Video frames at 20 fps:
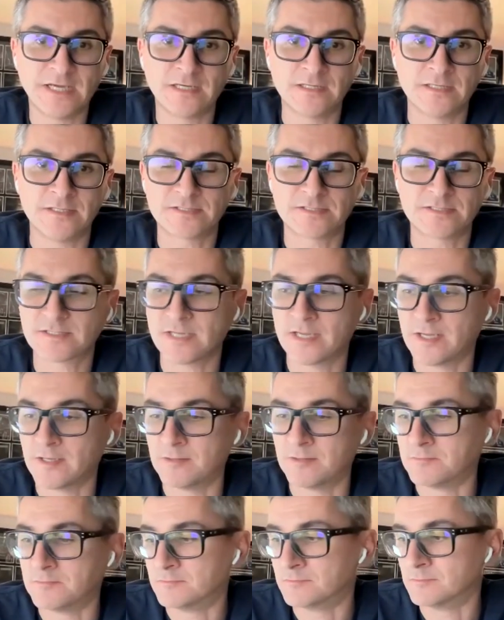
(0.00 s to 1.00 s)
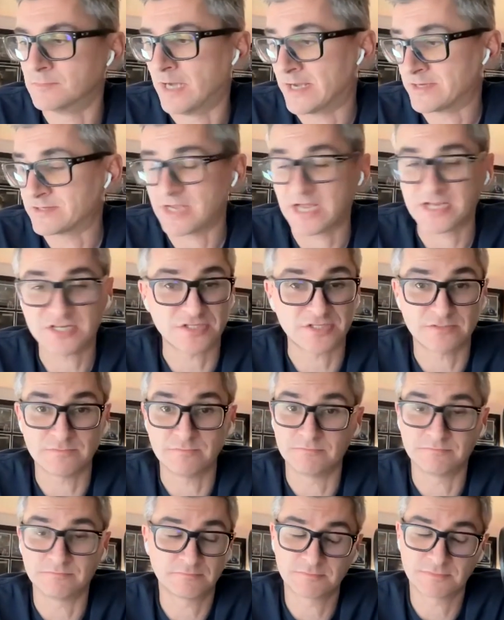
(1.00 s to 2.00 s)
it's actually
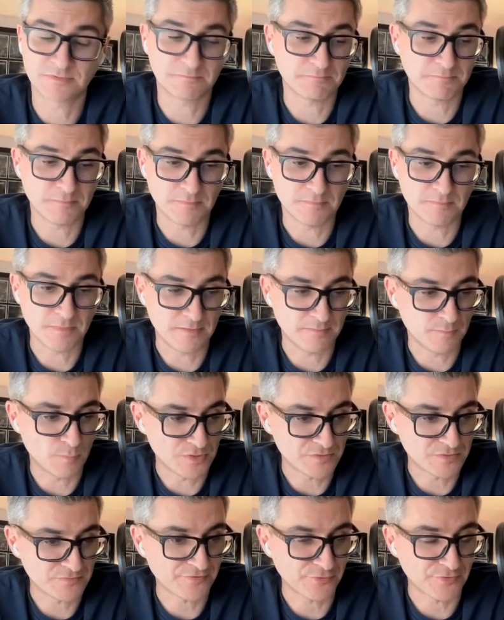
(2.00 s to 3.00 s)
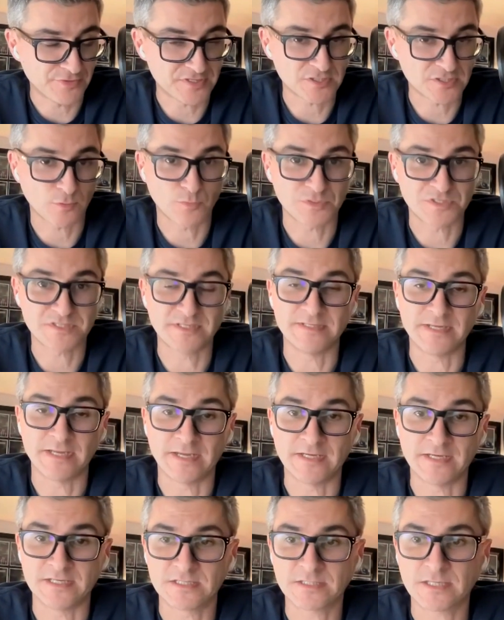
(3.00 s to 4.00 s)
what threw this up was
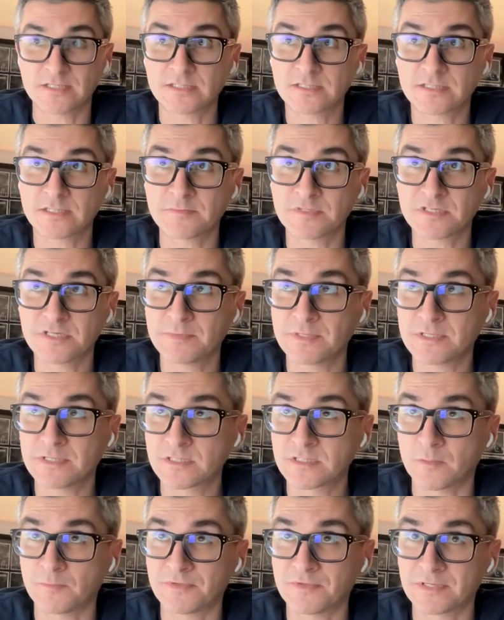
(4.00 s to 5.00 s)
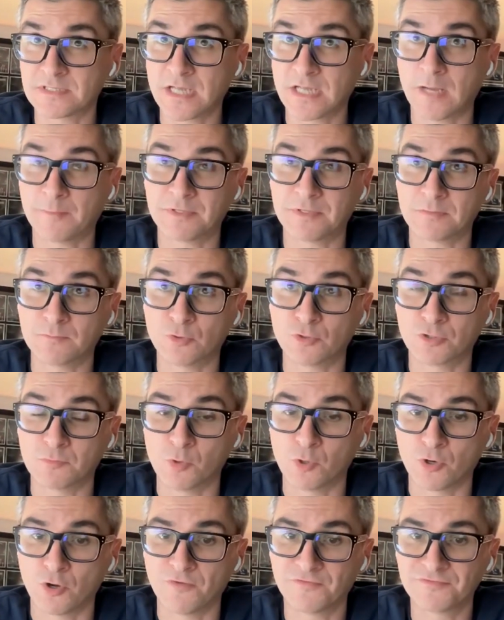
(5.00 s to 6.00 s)
today, and it seems to be something that's happening more and
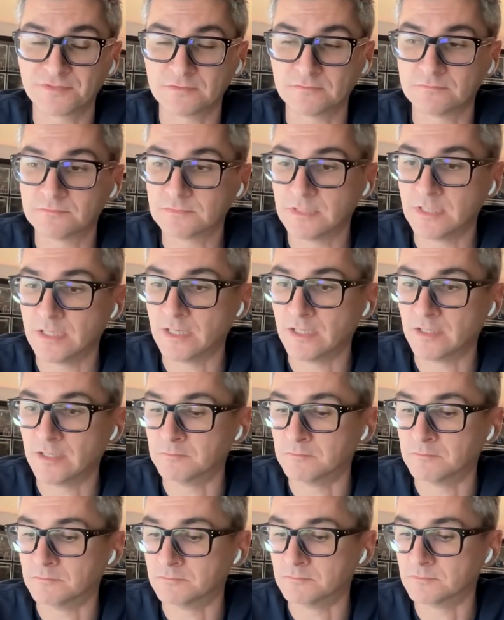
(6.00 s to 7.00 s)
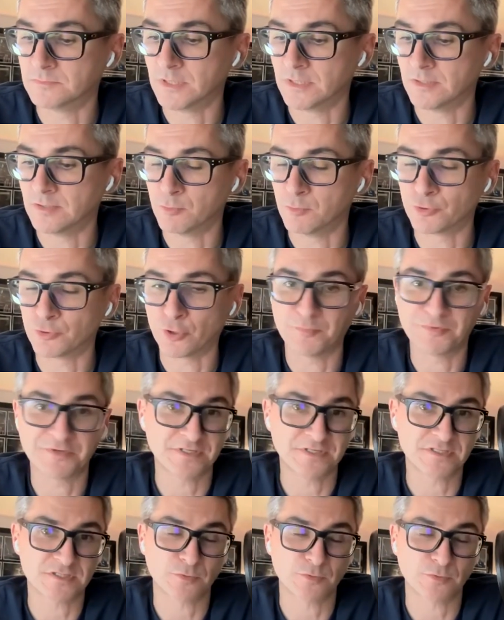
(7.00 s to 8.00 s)
more often. The more
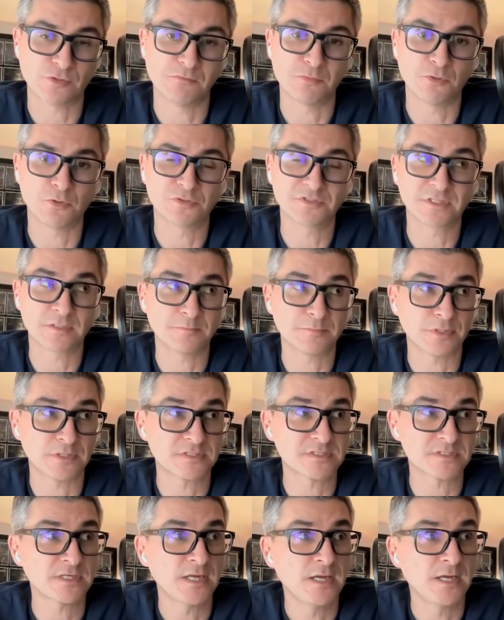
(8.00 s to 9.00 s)
operators we're onboarding, but